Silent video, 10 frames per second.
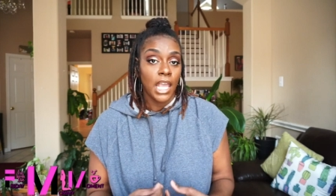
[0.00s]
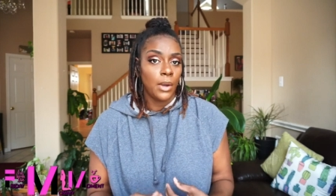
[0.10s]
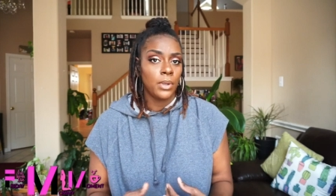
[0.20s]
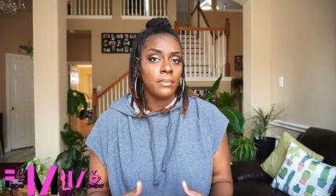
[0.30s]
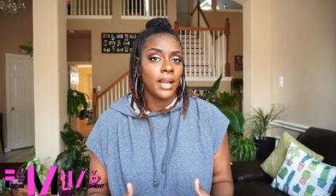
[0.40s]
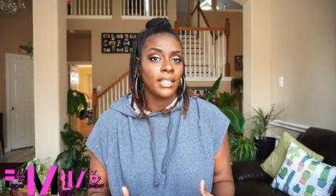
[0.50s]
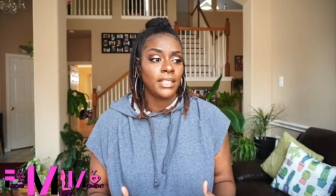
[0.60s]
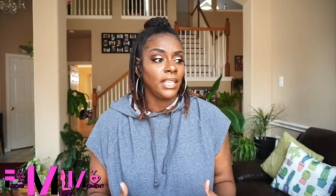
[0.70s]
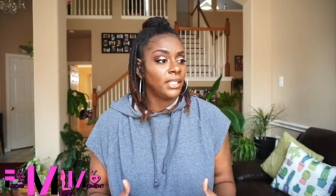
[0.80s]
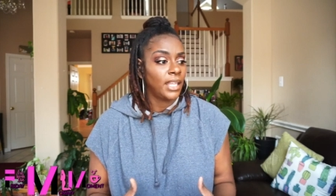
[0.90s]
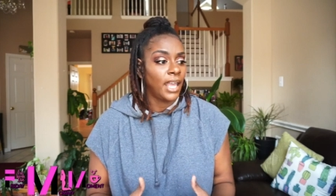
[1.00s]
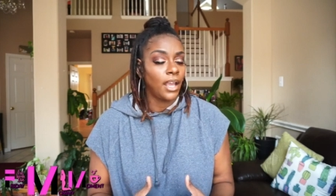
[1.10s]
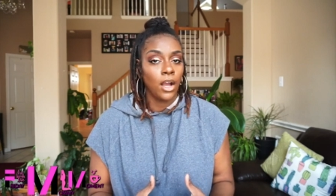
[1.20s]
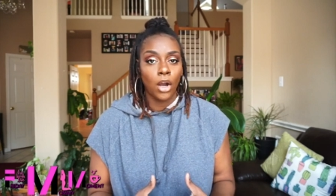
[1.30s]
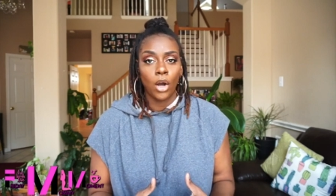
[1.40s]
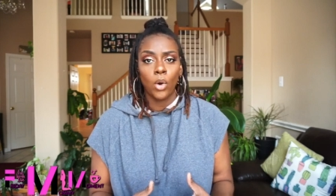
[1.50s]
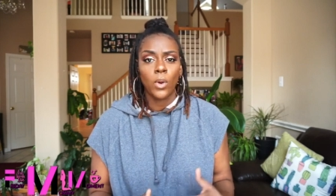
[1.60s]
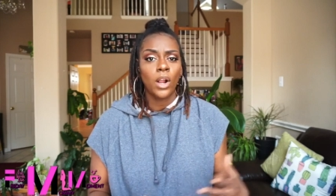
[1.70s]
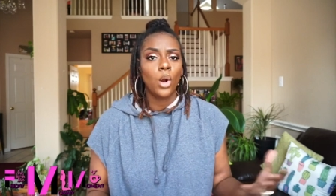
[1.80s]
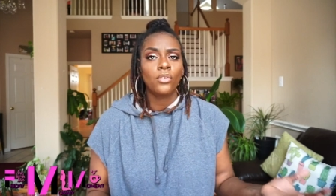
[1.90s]
And we might think that, oh,
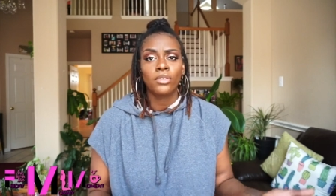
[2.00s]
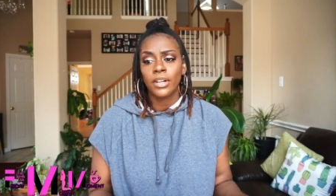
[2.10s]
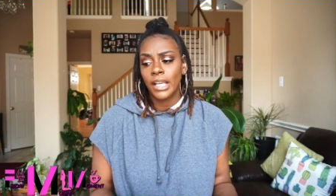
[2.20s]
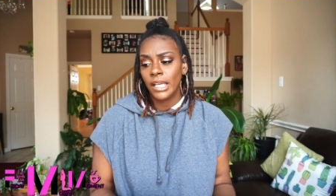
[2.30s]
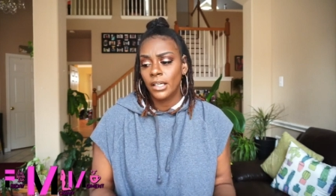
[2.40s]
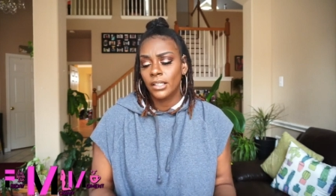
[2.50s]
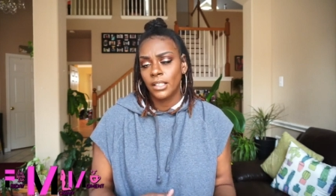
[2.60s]
we're over it,